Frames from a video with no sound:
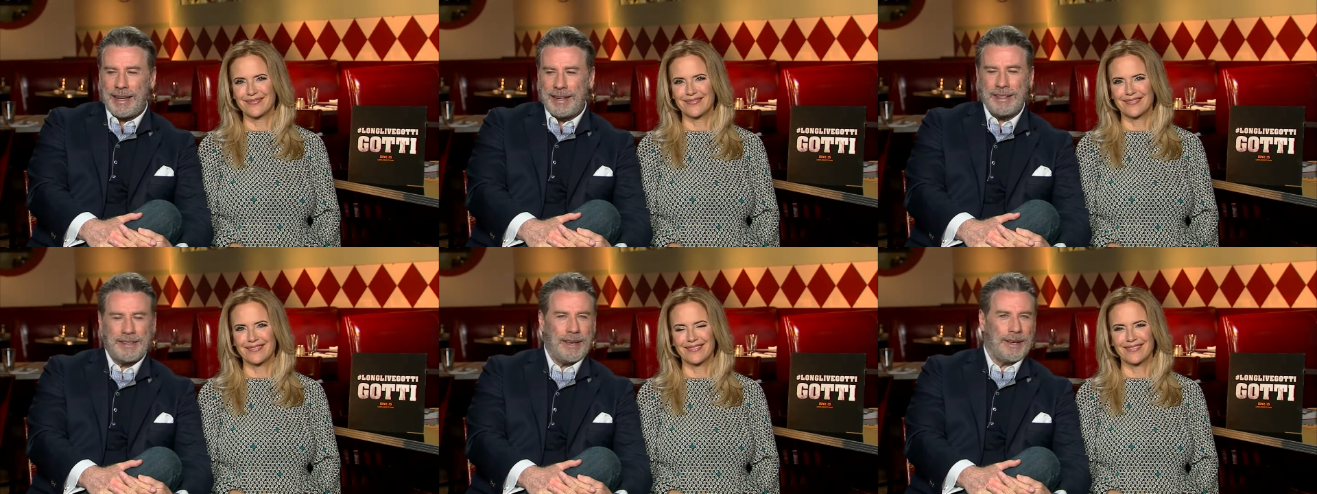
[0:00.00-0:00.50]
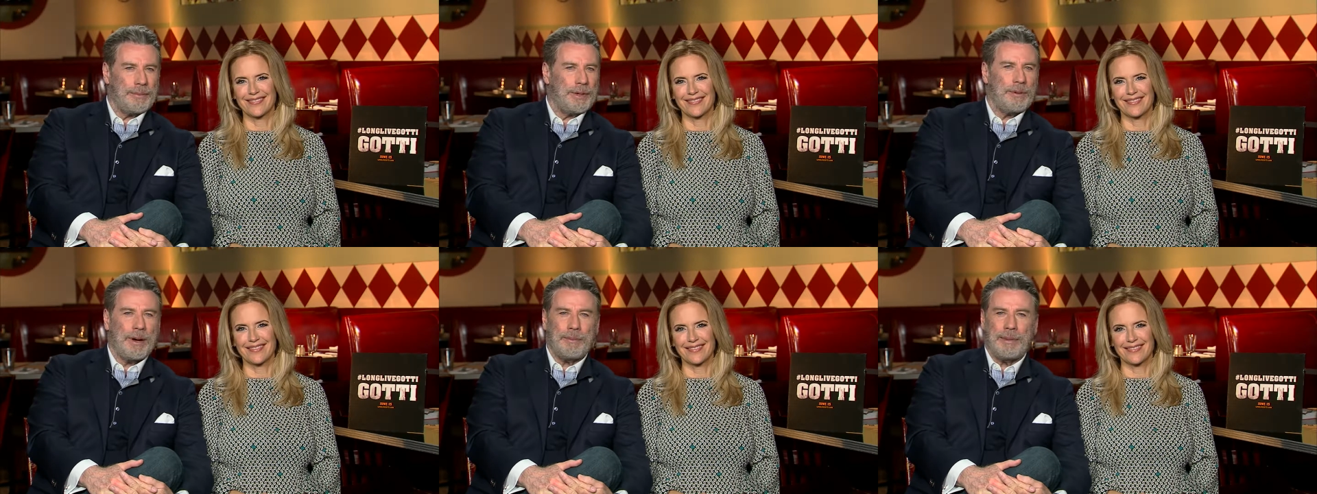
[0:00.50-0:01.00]

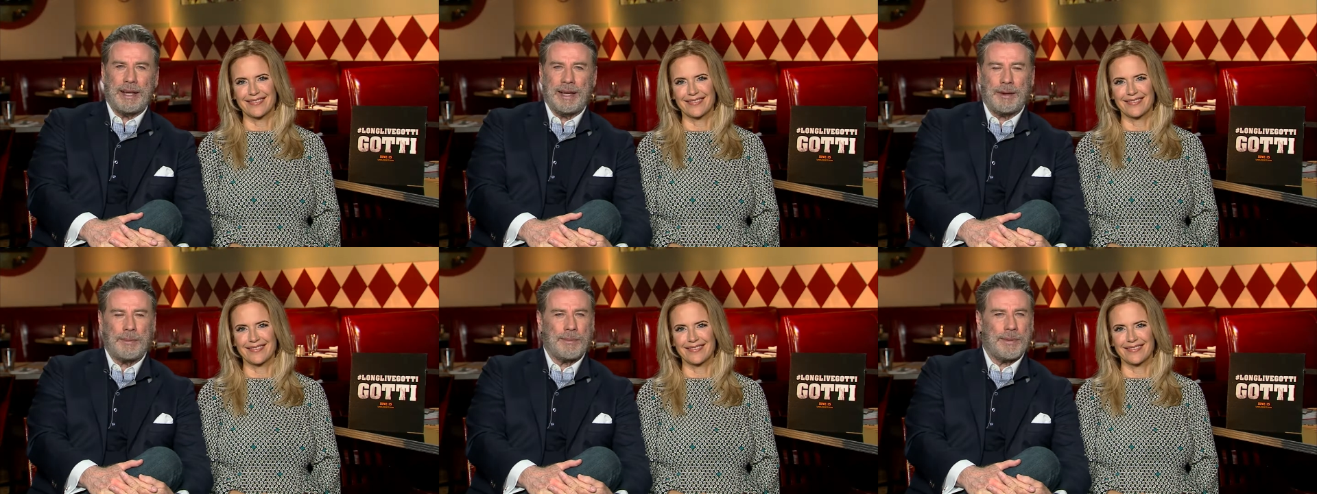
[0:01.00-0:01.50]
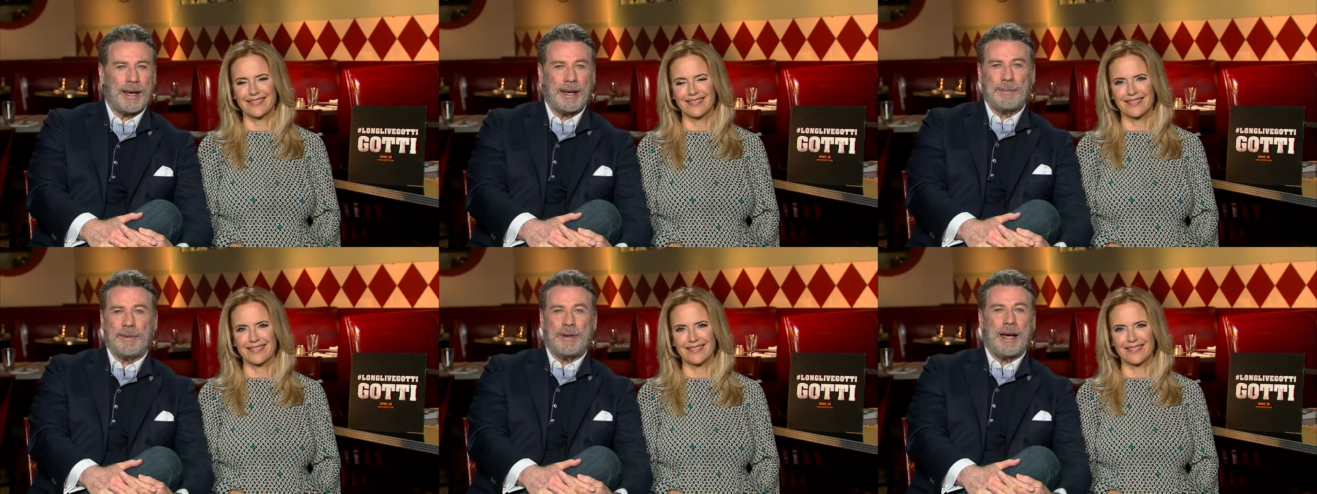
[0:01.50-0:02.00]
Speaker 1: anytime you want my help,
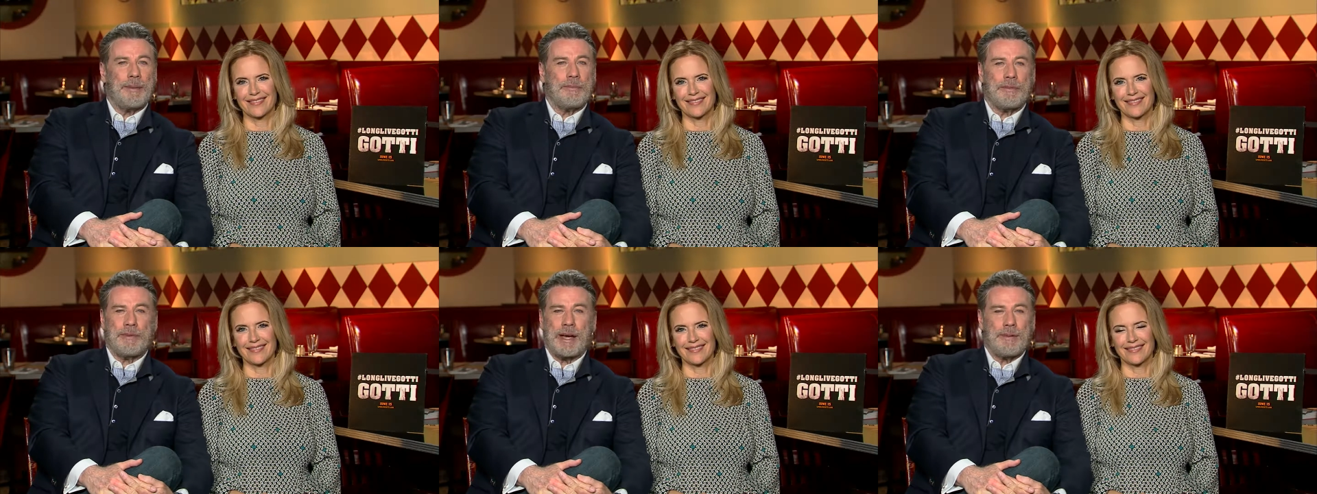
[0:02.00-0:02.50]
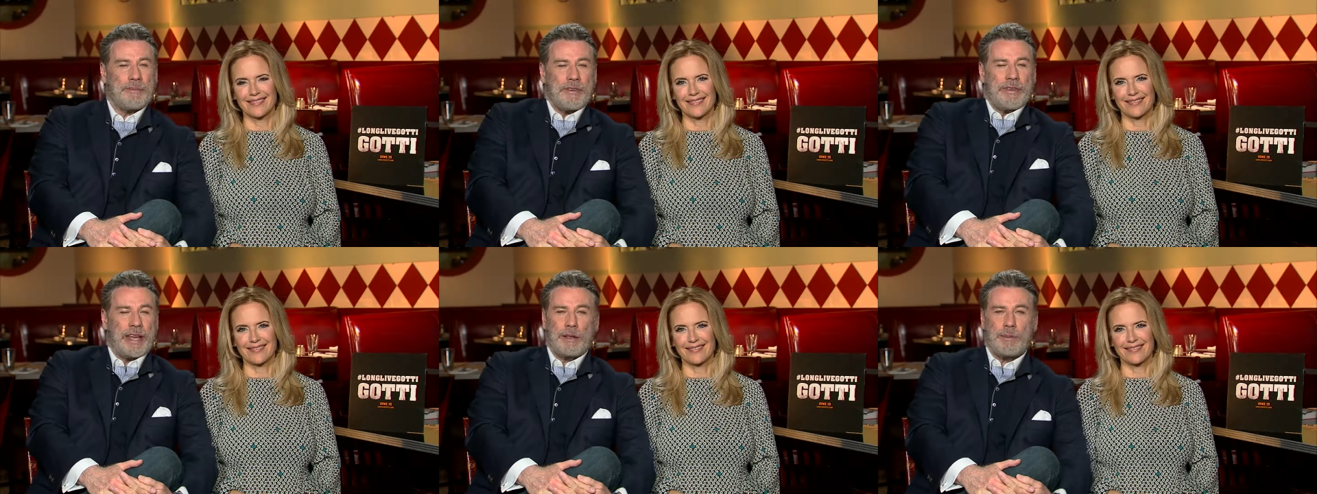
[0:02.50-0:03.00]
I'm, I'm,
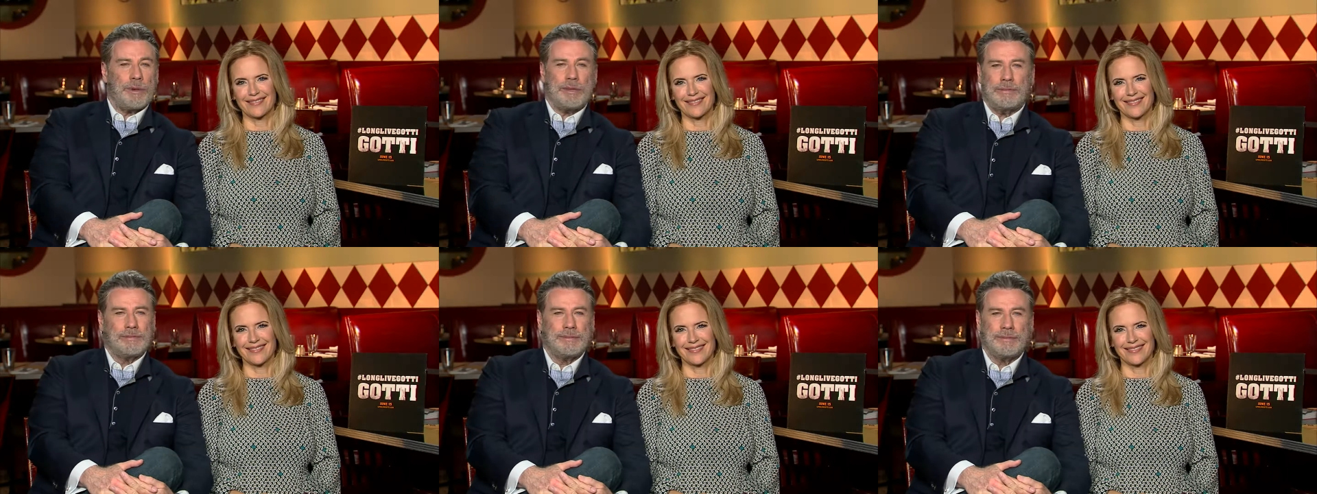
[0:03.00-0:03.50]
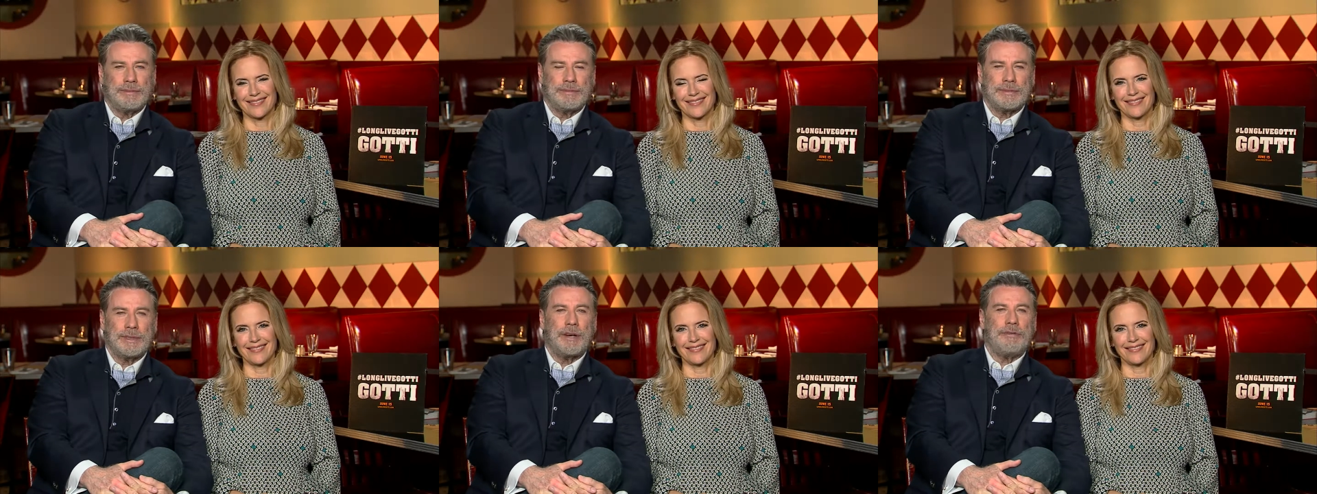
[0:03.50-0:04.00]
I'm available.
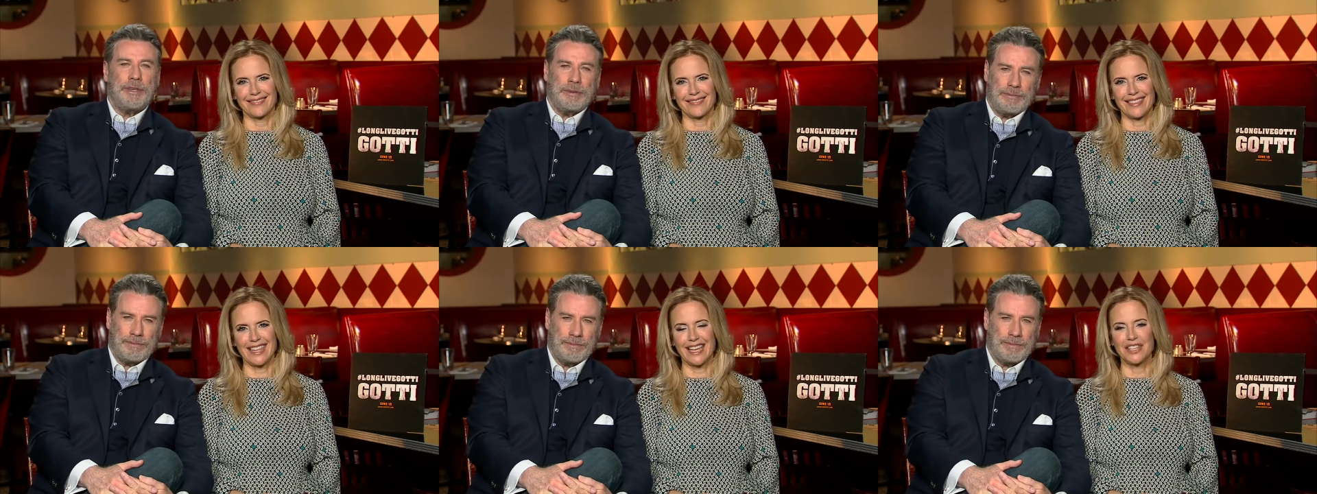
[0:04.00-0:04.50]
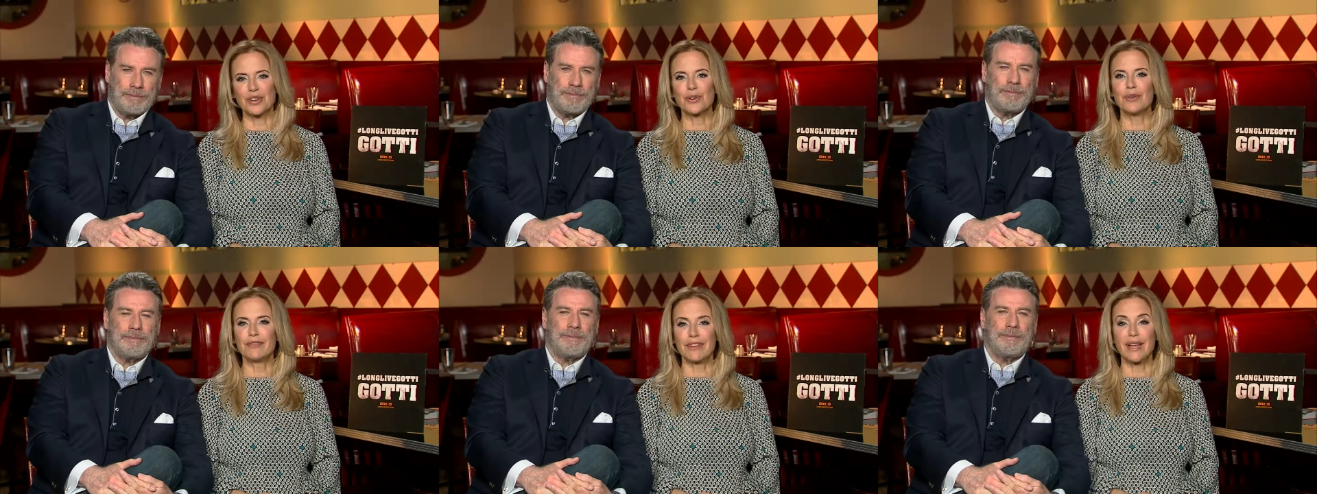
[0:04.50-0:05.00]
Love you.
Speaker 2: Yeah,
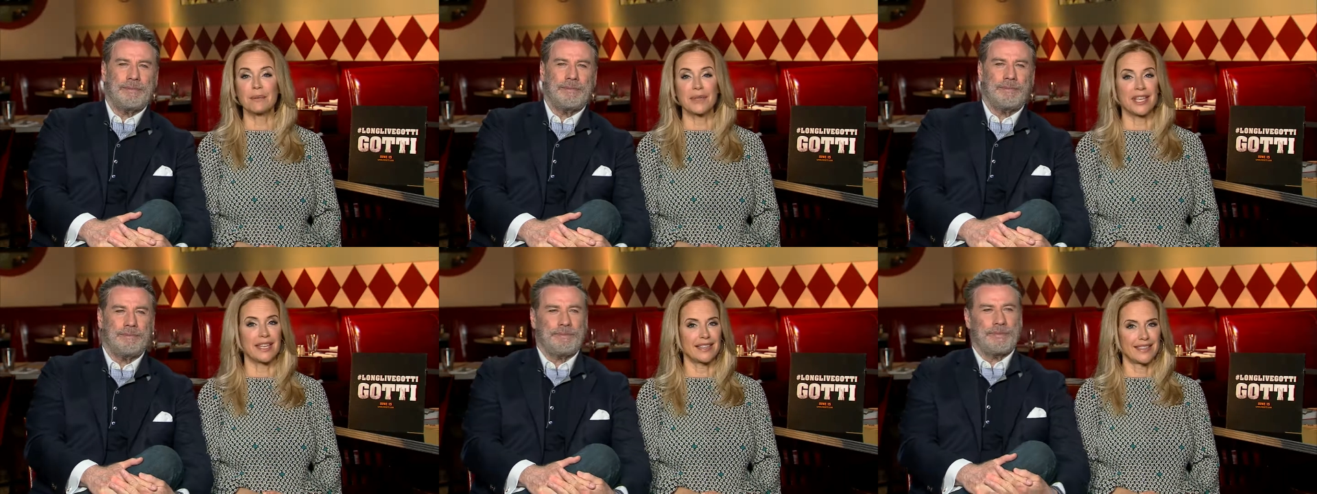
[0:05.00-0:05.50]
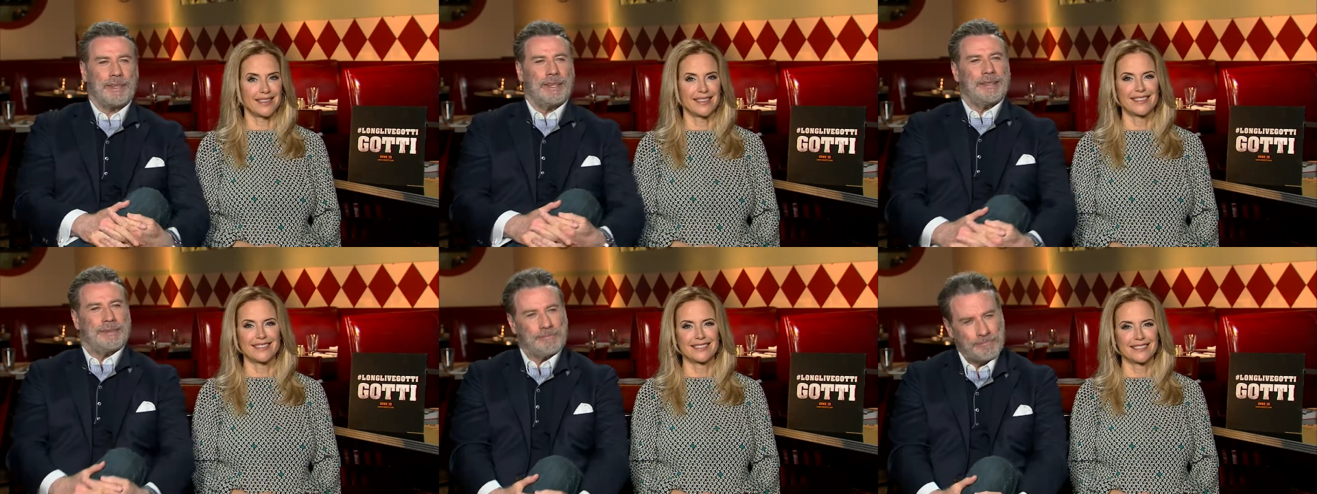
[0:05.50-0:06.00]
your whole family.
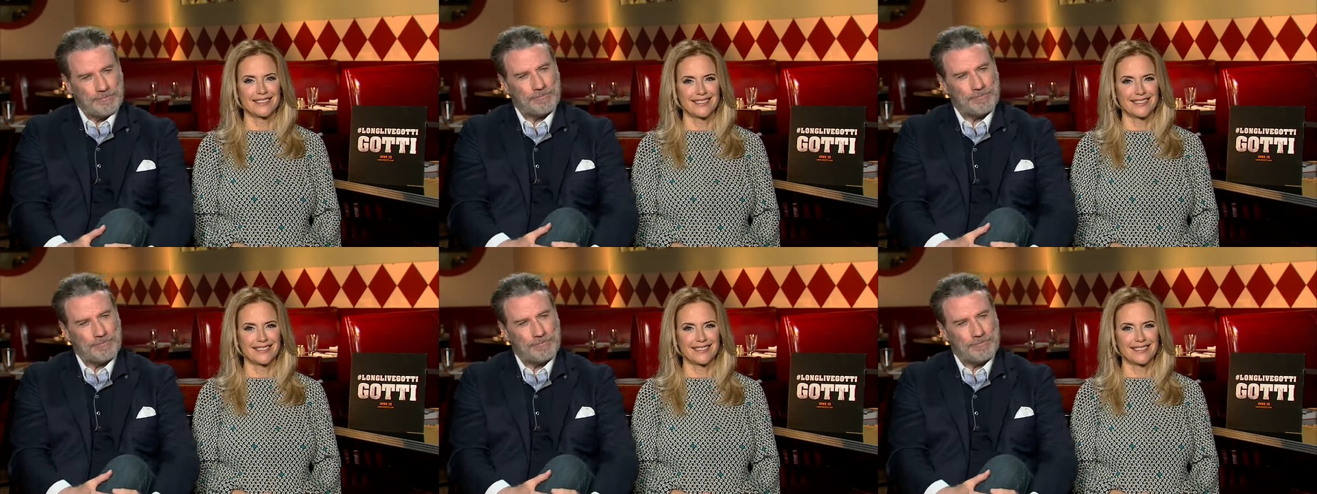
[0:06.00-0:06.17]
Speaker 1: Okay.